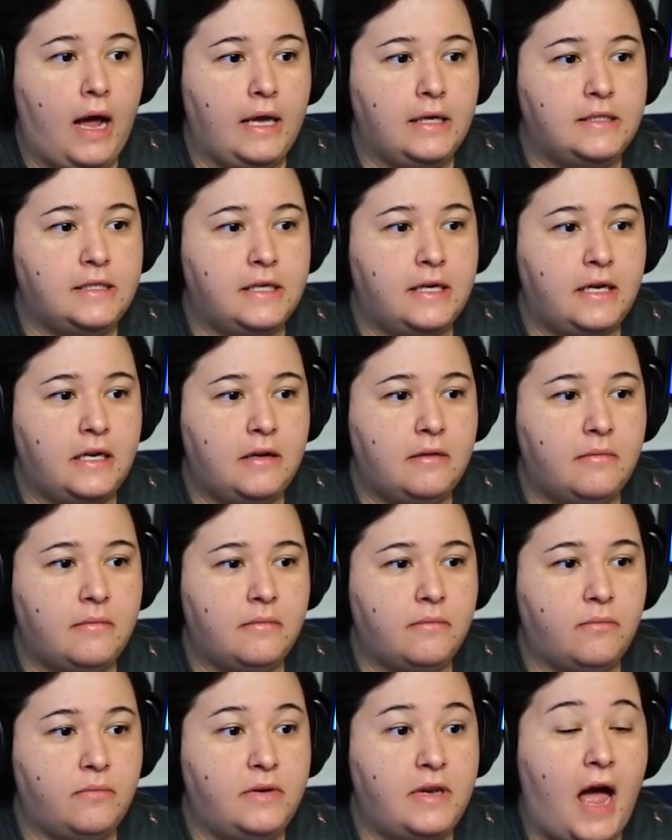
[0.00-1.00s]
Is it gonna.
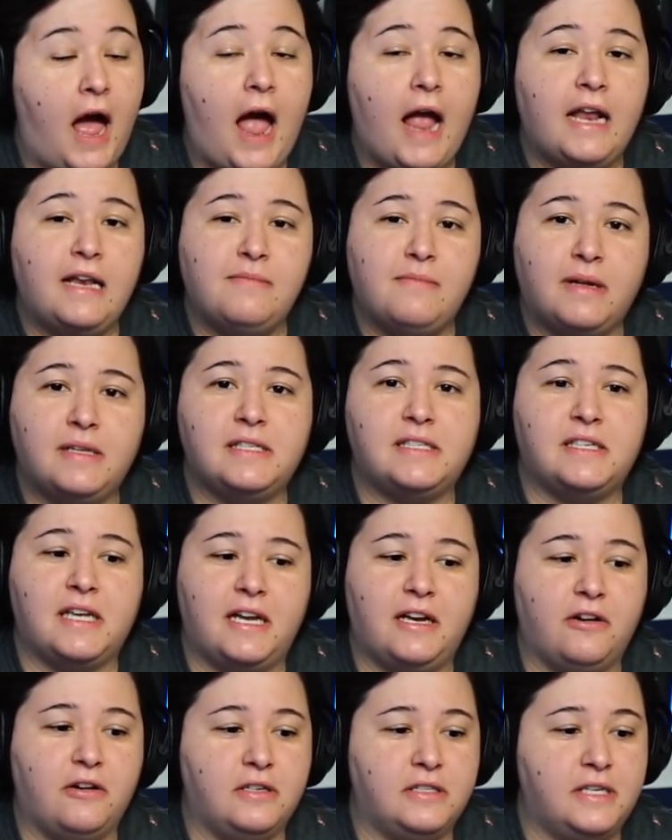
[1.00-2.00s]
Nine months
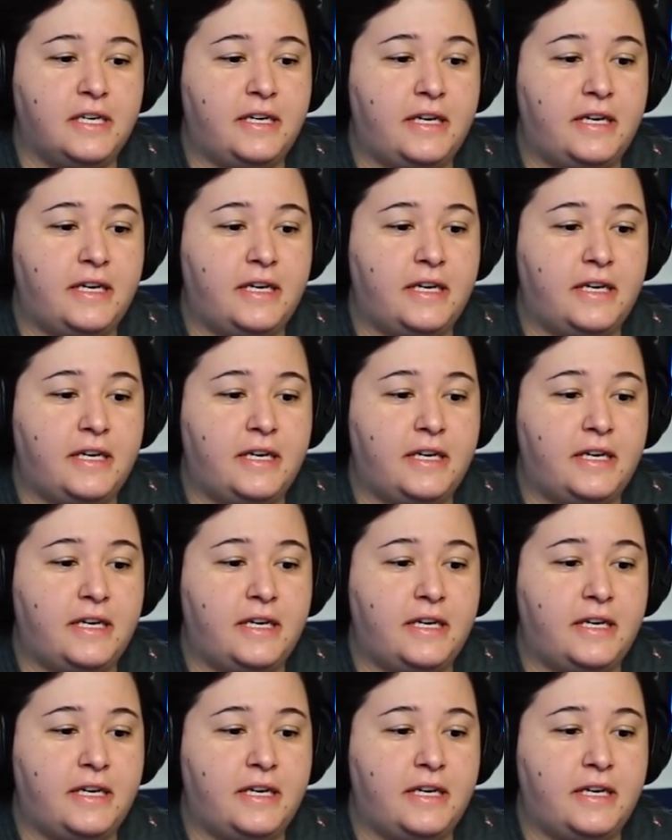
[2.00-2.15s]
later, is it